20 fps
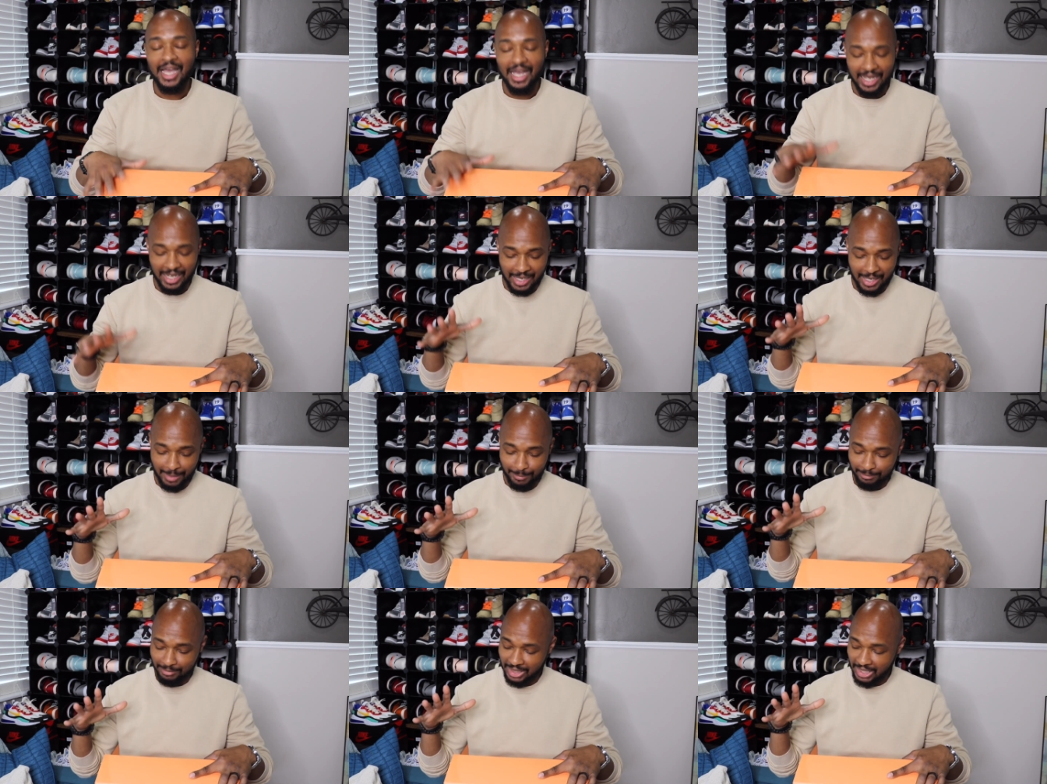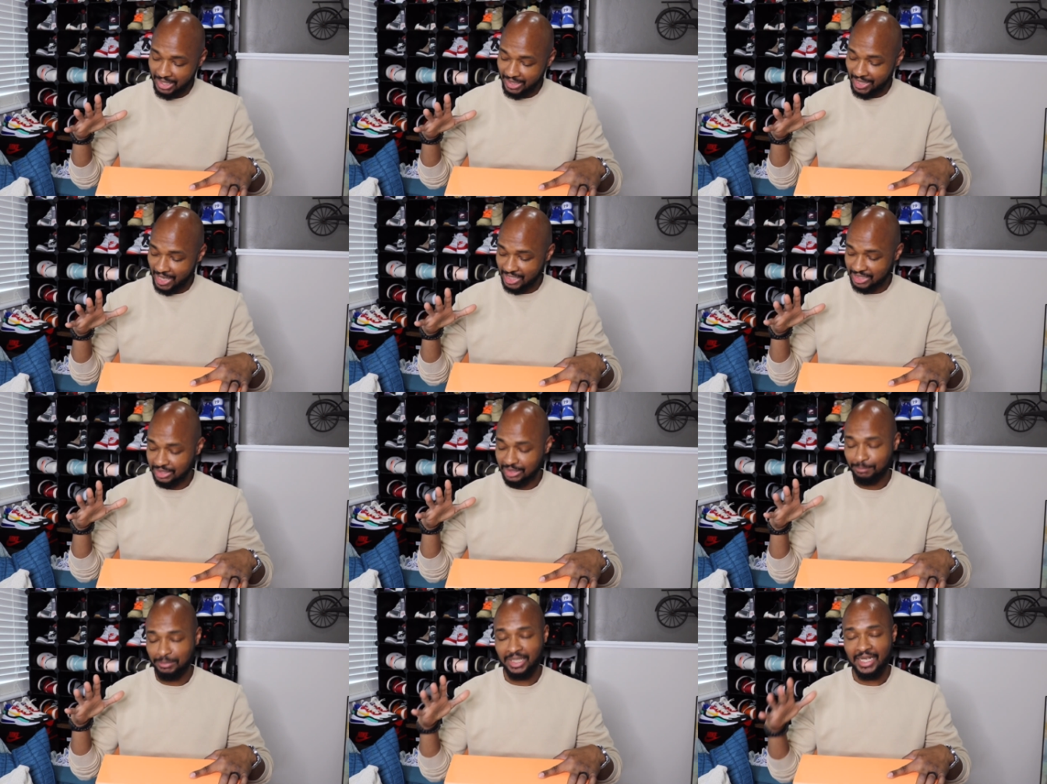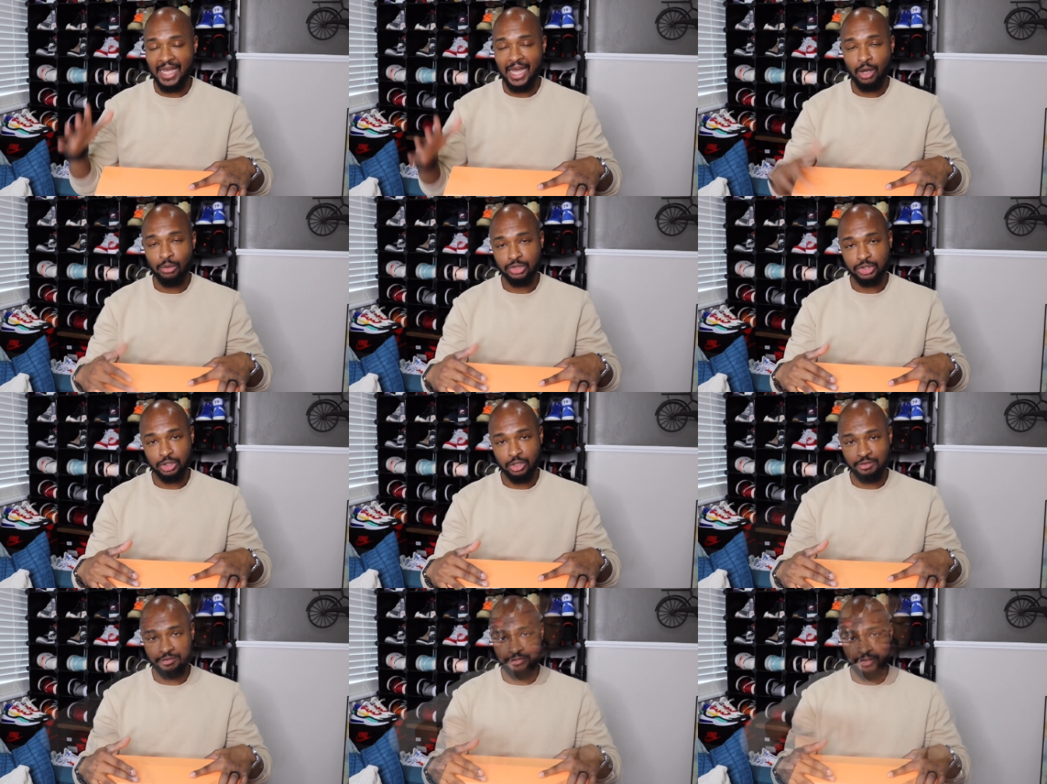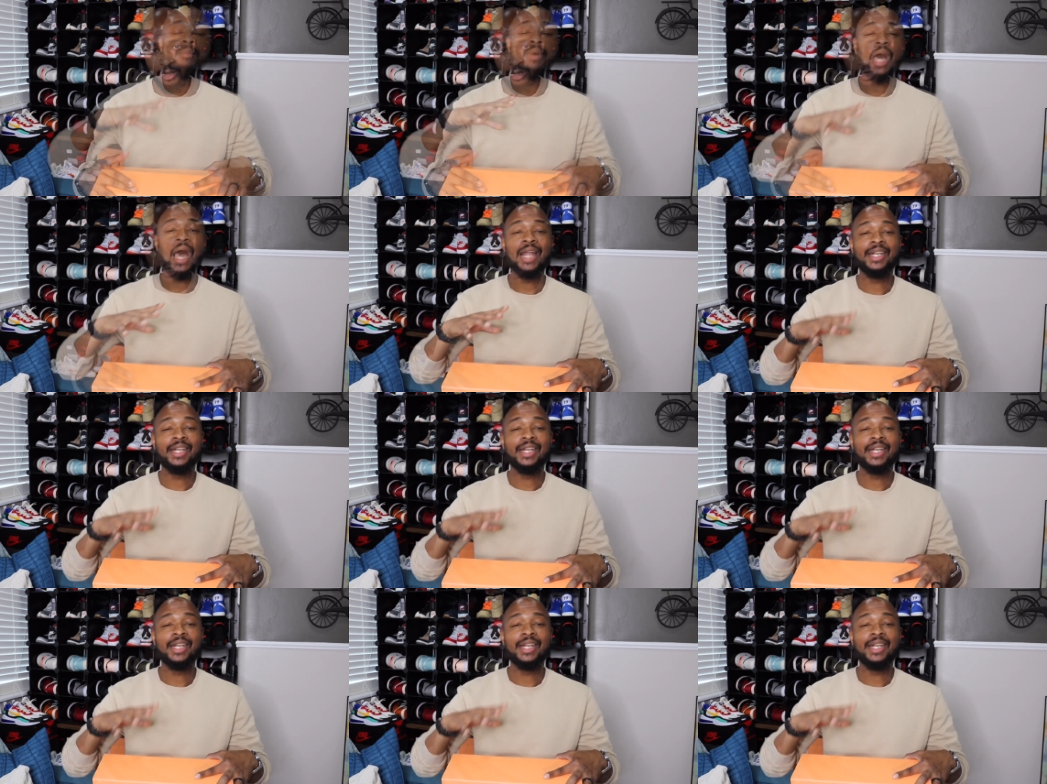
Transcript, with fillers: that's been out so far.